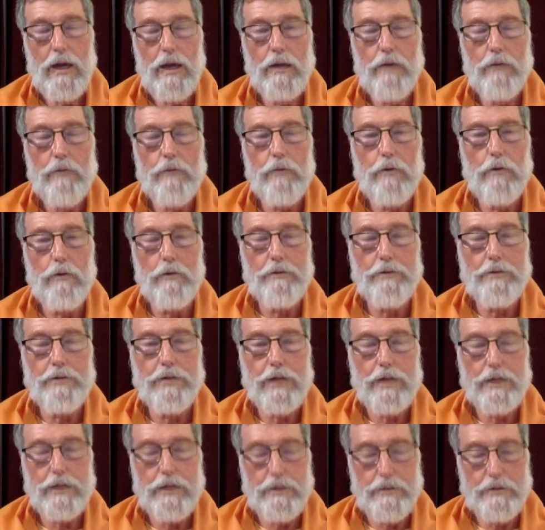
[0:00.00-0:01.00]
evolved
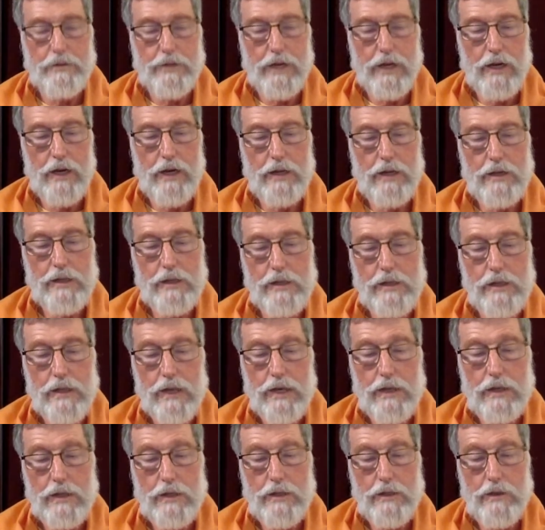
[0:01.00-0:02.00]
section of
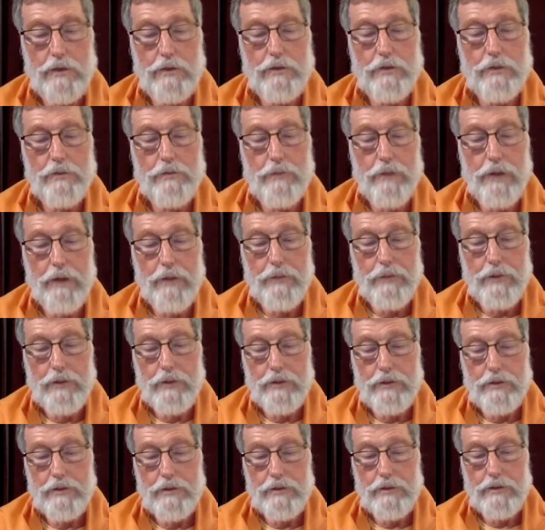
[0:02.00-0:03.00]
society known as
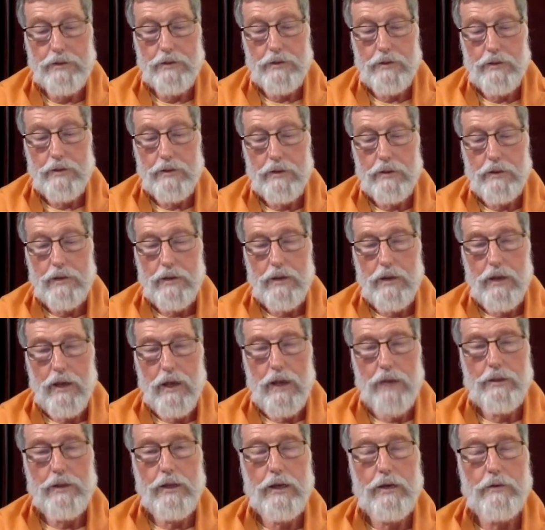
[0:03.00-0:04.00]
Brahmanas.
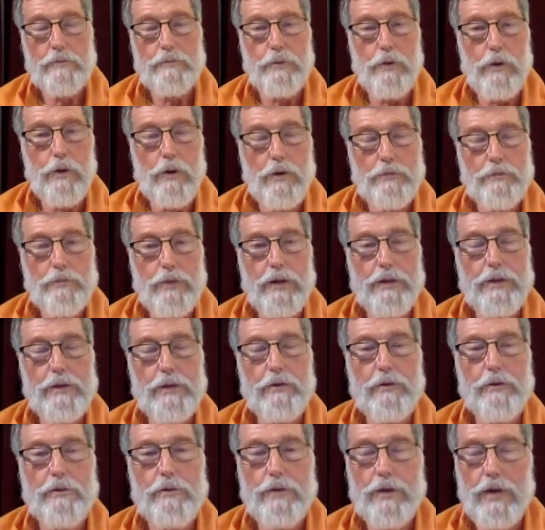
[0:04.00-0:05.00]
And they are born by
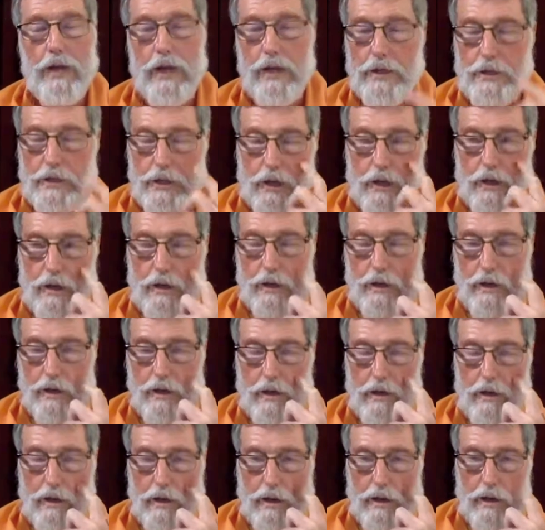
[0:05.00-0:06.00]
their own nature,
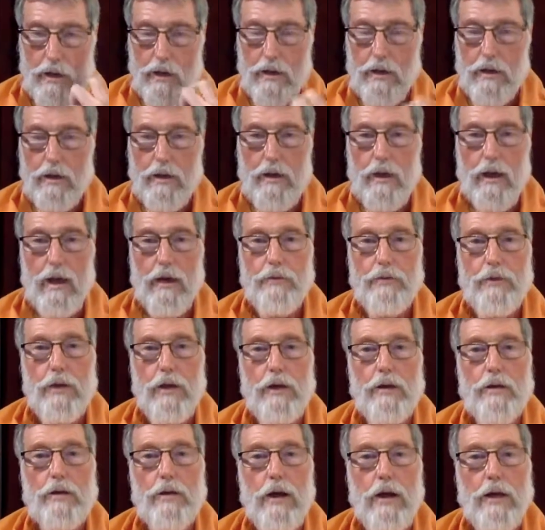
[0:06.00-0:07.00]
and they
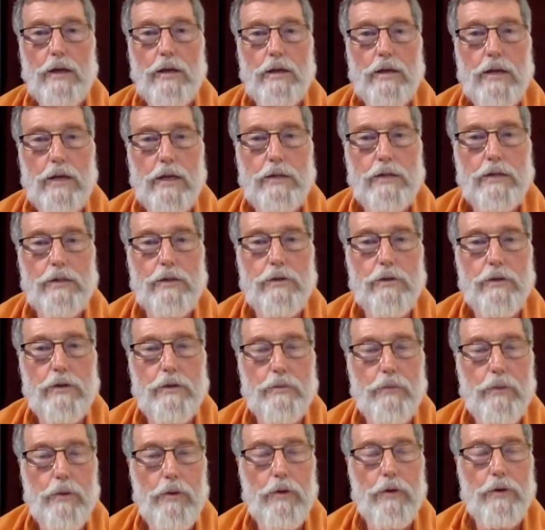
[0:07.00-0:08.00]
are not necessarily
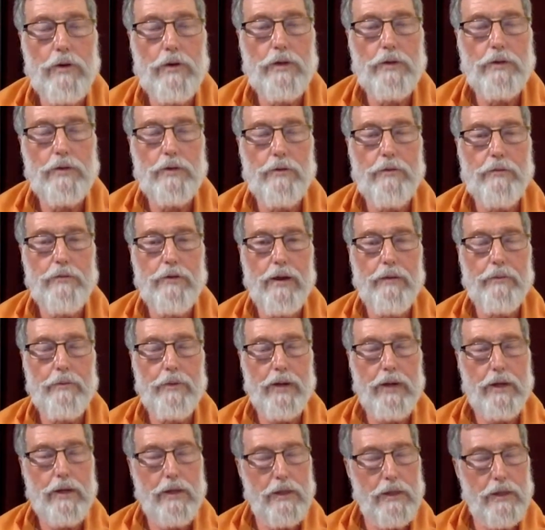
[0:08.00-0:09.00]
born into a
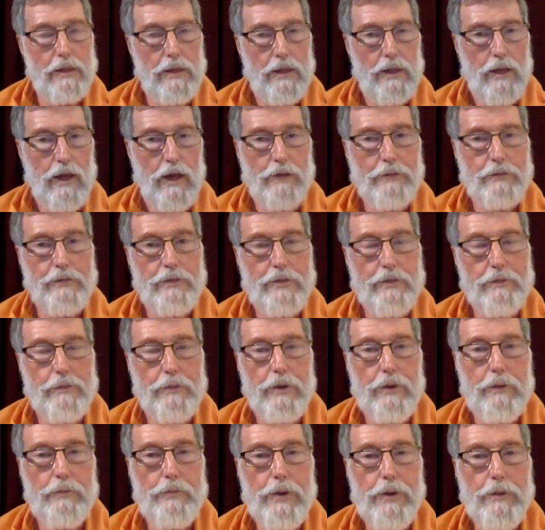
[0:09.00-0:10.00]
family of
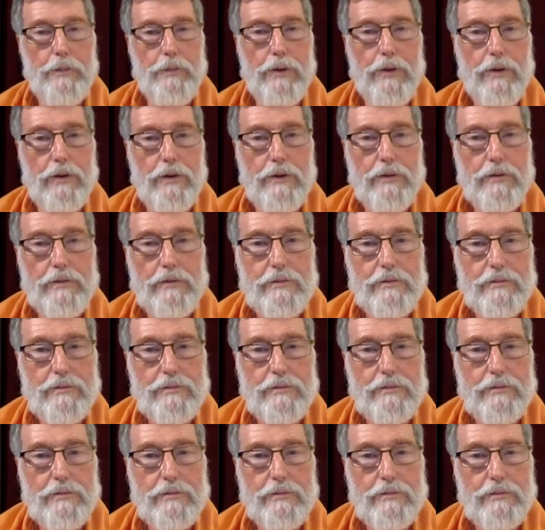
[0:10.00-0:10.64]
similar people.